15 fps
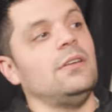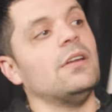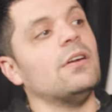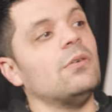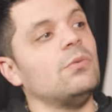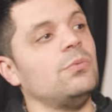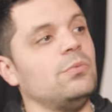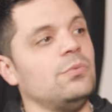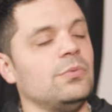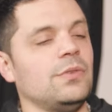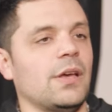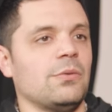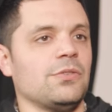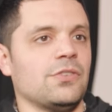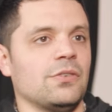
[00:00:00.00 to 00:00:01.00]
You know,
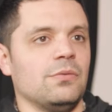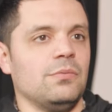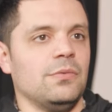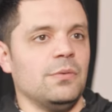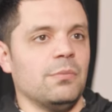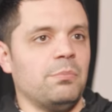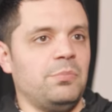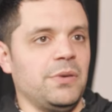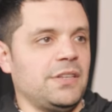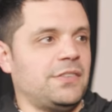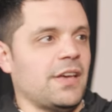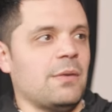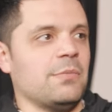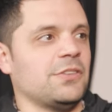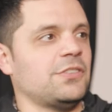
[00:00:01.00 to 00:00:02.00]
that was a big
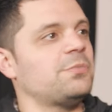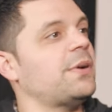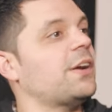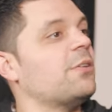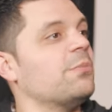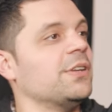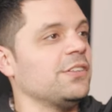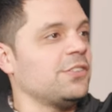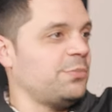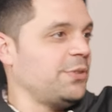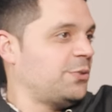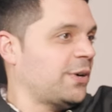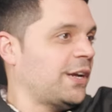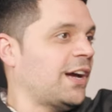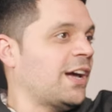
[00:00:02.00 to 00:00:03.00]
time experiment to be
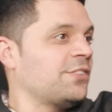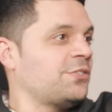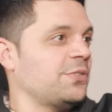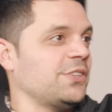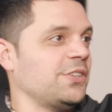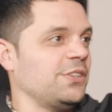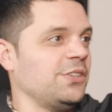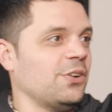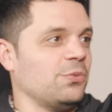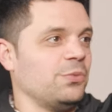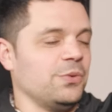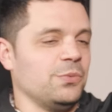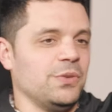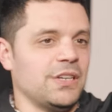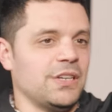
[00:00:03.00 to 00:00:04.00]
quite honest with you. You know, we, we